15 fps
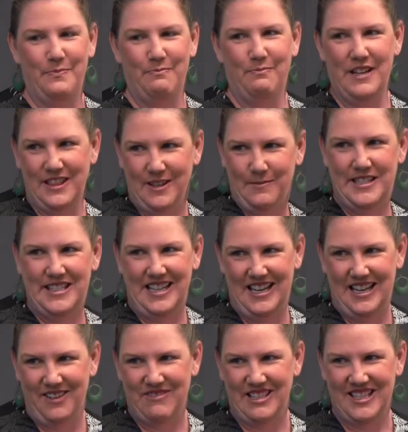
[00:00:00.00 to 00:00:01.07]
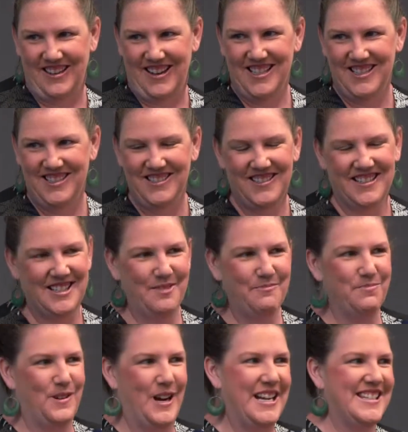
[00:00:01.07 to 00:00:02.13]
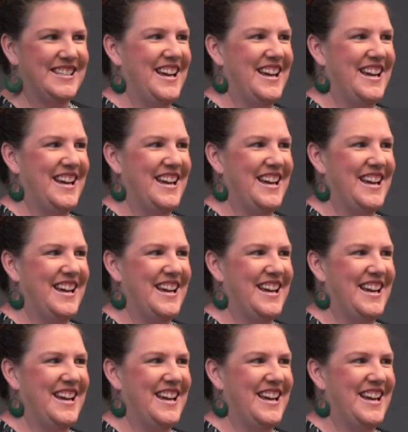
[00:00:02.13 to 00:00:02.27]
With them standing beside you, because it breaks